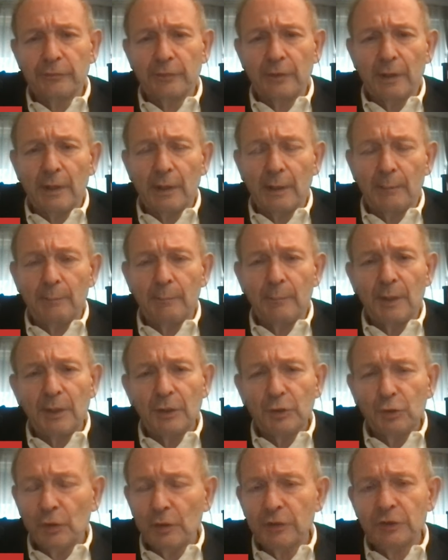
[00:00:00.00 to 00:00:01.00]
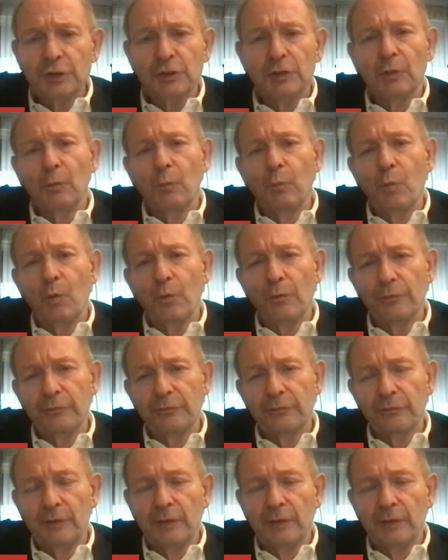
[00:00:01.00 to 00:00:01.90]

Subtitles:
attritional wars